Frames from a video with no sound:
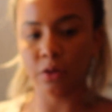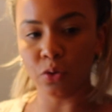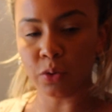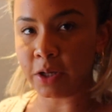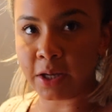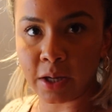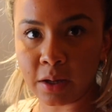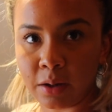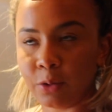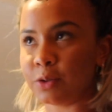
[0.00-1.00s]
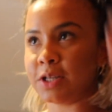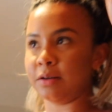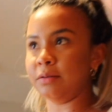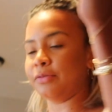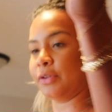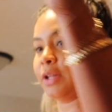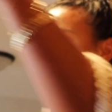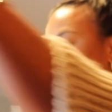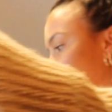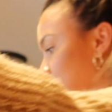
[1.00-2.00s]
you can get a hotel for less